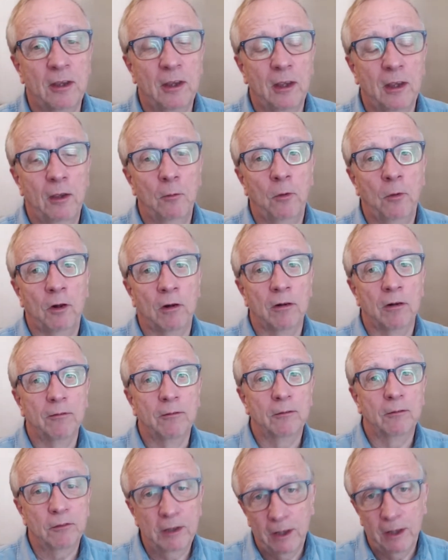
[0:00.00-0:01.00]
Well,
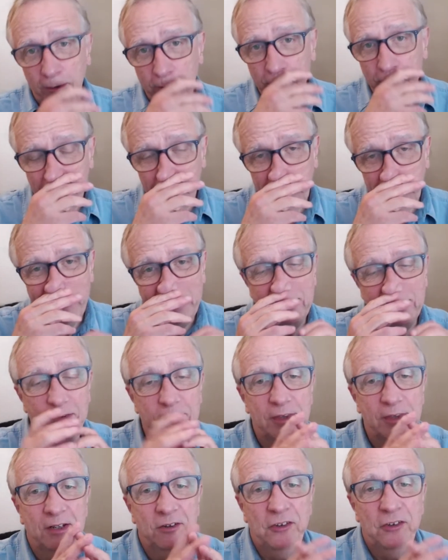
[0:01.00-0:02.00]
unexpected
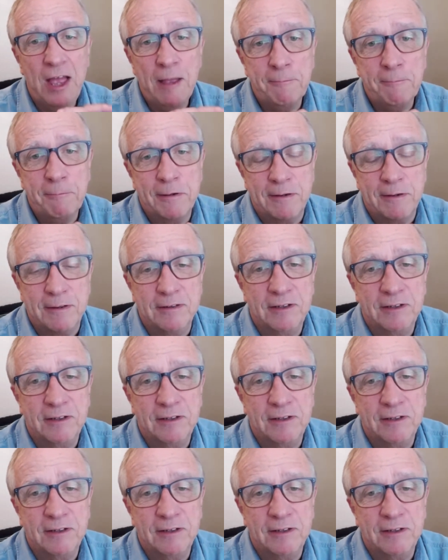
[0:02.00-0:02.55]
things happen.